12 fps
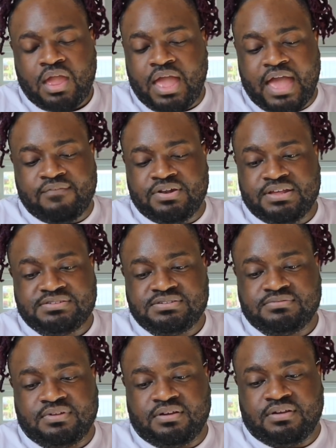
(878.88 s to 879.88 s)
haven't
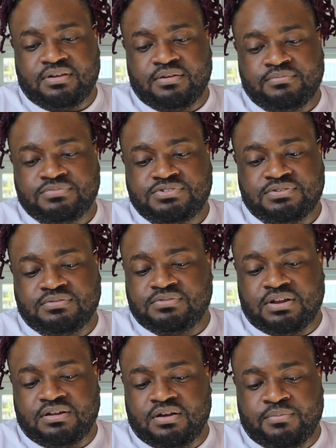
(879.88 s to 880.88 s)
listened to
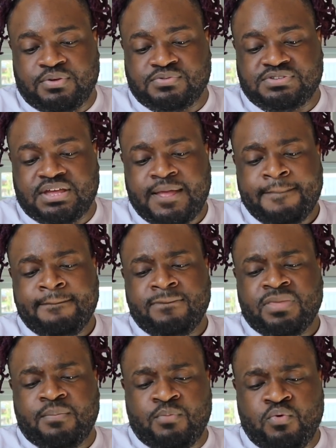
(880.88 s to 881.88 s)
none of her music.
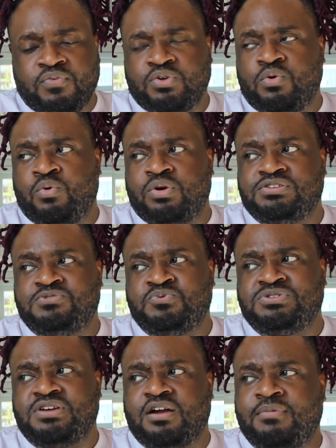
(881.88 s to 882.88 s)
Moving on, since
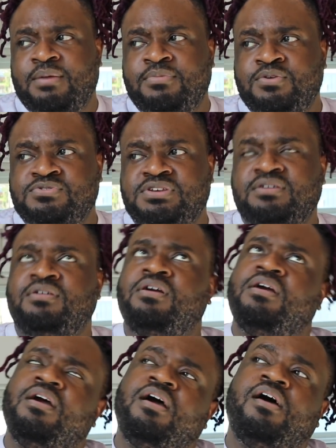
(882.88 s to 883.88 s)
we talking about music,
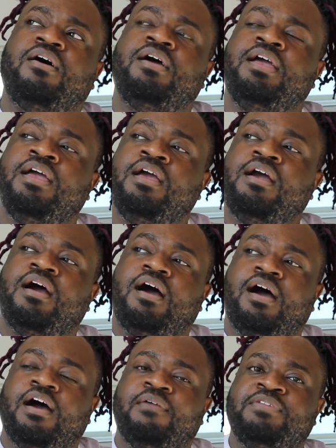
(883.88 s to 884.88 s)
girl,
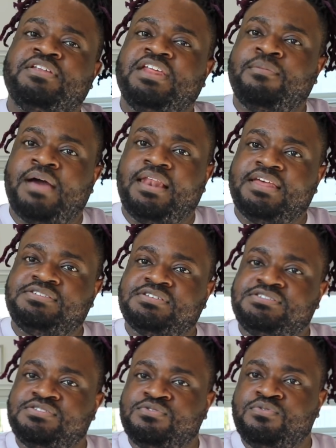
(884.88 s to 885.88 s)
did anybody
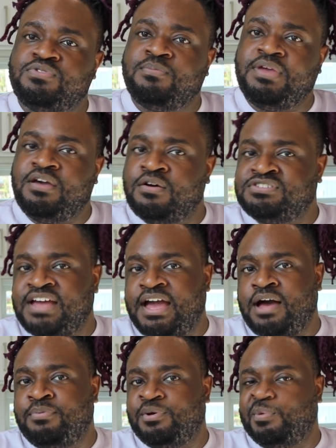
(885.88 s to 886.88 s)
listen to the Migos
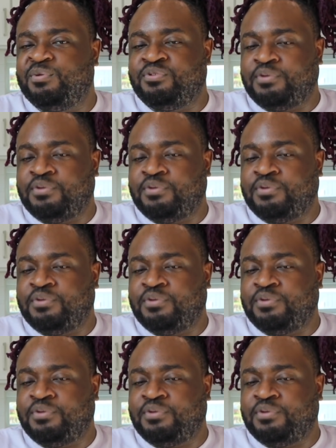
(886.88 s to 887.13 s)
album?